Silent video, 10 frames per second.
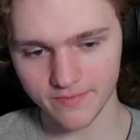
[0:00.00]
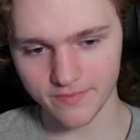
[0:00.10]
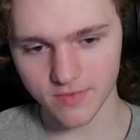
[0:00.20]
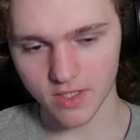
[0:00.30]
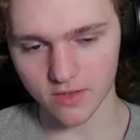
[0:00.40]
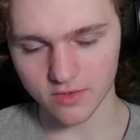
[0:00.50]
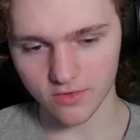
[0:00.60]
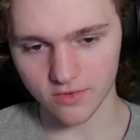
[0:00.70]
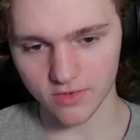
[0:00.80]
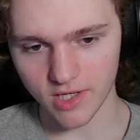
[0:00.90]
No, don't
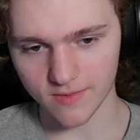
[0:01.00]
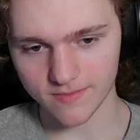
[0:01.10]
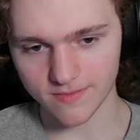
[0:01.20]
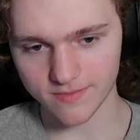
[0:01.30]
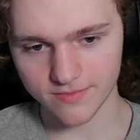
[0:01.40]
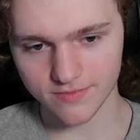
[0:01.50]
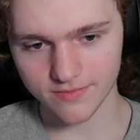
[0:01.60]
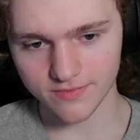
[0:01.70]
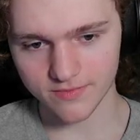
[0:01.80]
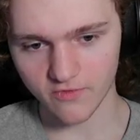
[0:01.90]
do that.
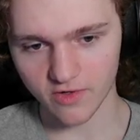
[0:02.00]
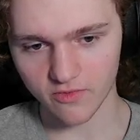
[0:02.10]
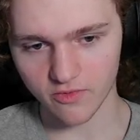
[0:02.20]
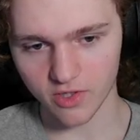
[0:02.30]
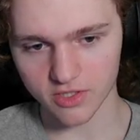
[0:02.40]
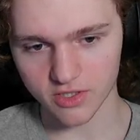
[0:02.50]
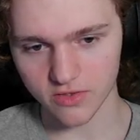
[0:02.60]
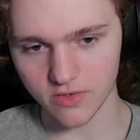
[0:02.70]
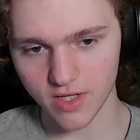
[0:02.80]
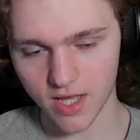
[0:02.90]
For anyone watching, do
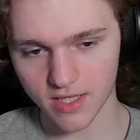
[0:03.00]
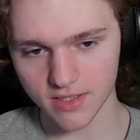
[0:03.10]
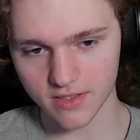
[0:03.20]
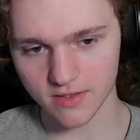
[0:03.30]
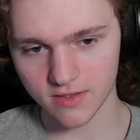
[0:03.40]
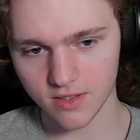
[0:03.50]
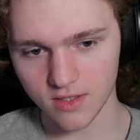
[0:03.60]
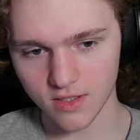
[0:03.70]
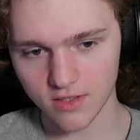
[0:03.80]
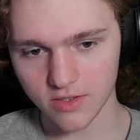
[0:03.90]
not
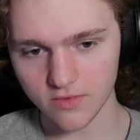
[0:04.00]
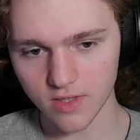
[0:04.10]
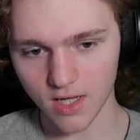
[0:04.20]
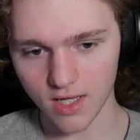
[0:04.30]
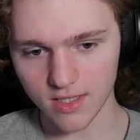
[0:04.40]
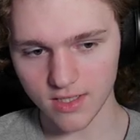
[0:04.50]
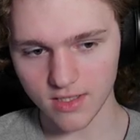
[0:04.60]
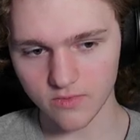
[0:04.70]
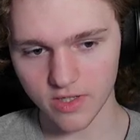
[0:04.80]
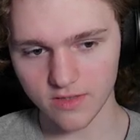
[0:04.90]
eat
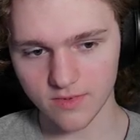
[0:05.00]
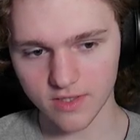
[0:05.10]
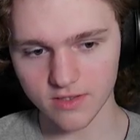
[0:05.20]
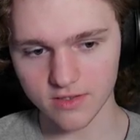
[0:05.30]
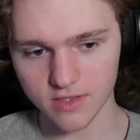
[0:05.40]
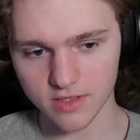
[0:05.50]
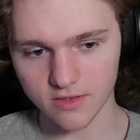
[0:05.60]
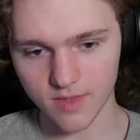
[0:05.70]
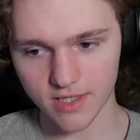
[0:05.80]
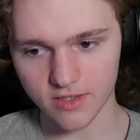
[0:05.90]
random things in your
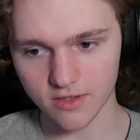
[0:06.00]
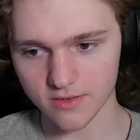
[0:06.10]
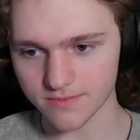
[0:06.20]
backyard.